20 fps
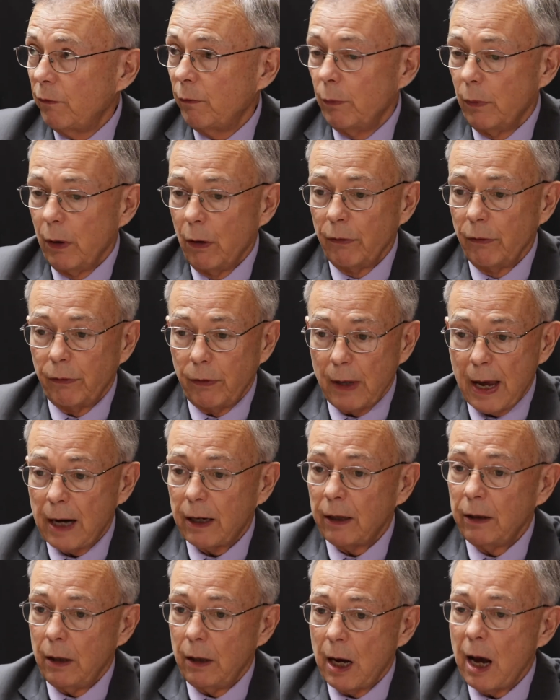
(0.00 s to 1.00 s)
both
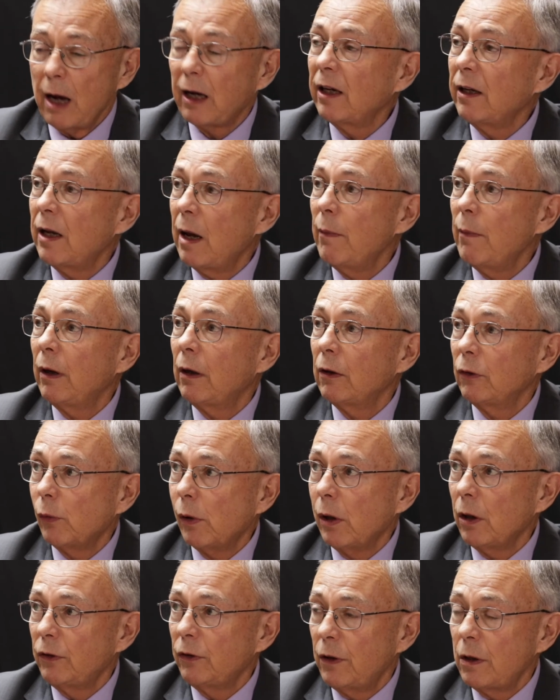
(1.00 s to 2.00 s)
academic as
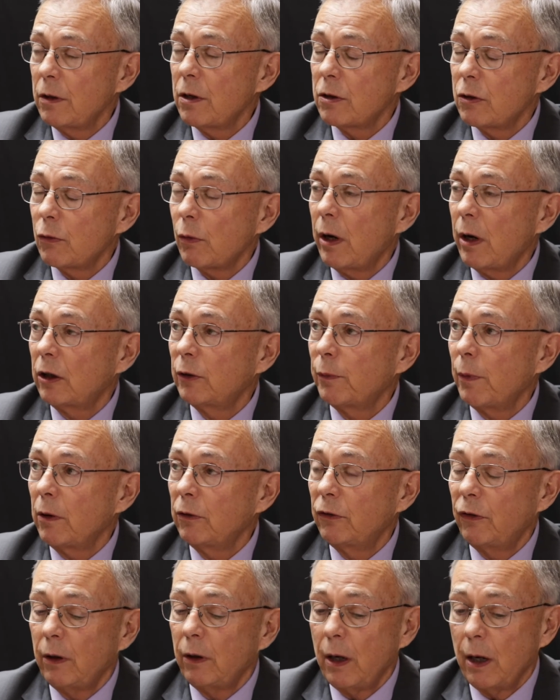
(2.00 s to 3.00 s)
well as industry
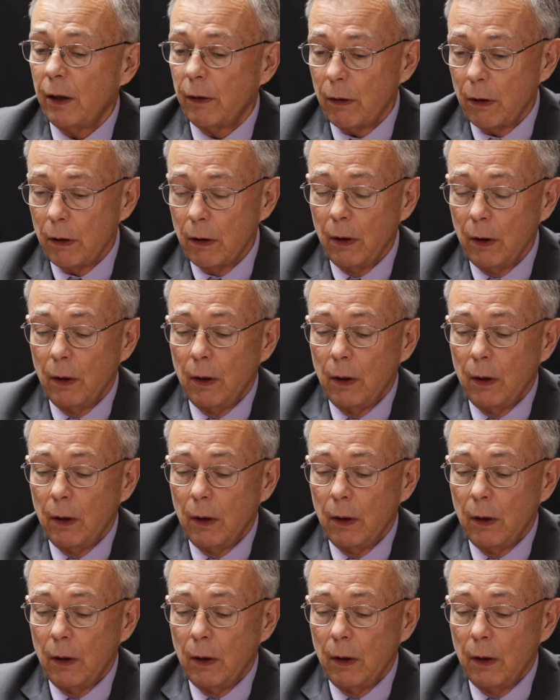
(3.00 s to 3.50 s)
experts together,